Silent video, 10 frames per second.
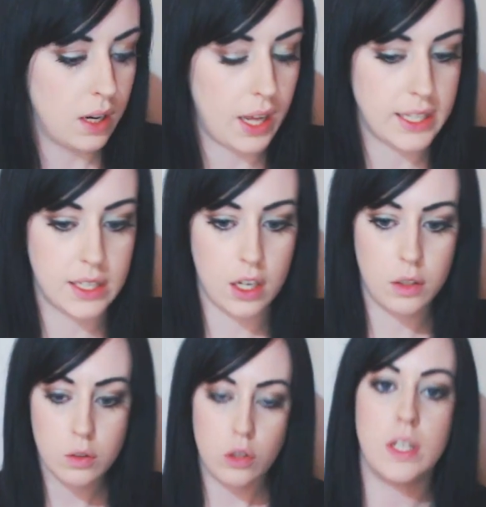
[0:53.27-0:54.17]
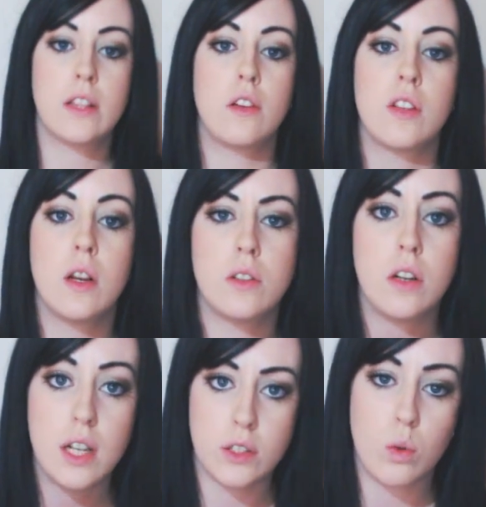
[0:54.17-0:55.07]
like so, you need those
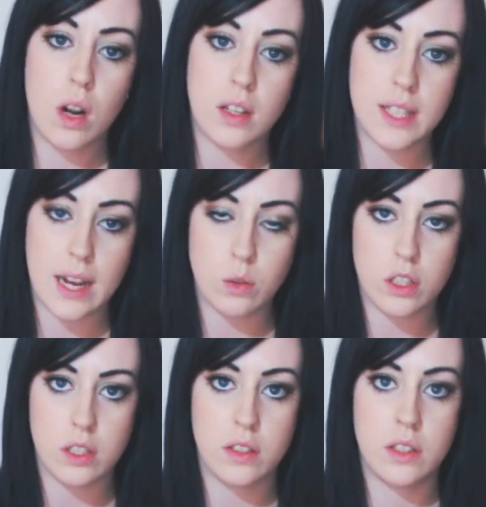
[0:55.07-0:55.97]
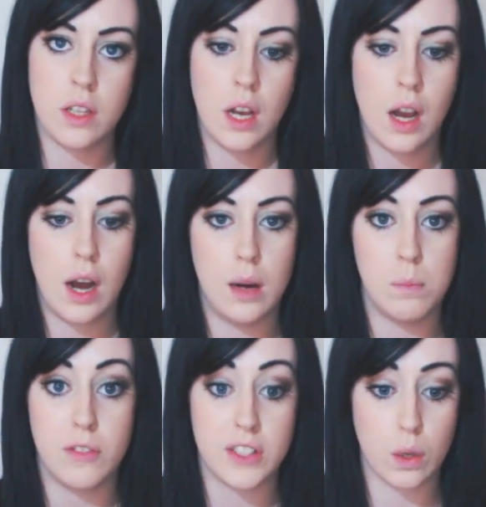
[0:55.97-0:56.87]
little glass counters.
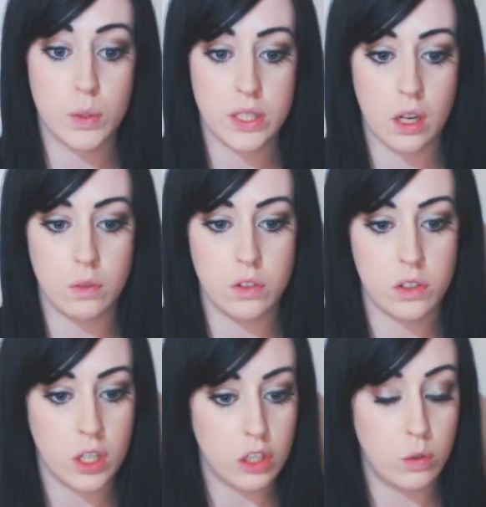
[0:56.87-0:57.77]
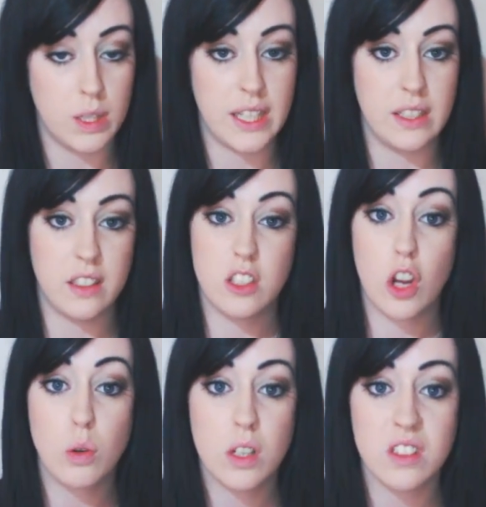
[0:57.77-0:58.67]
For soul stones, you need
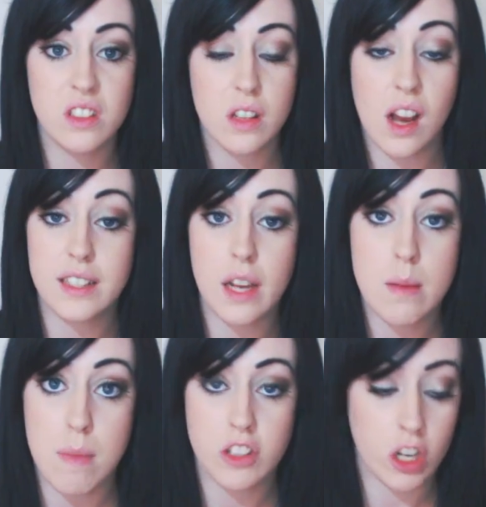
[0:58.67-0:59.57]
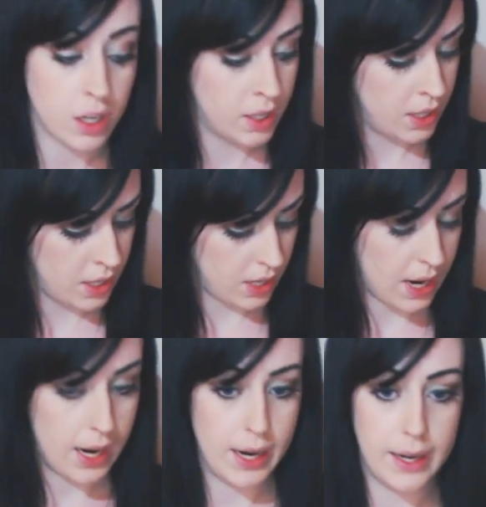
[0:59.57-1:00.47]
tokens, a tape measure,
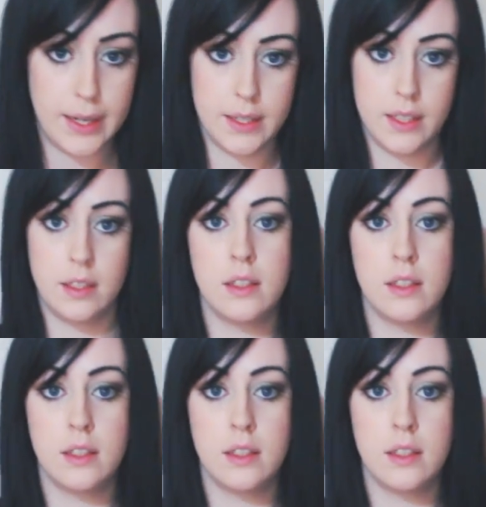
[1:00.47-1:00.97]
a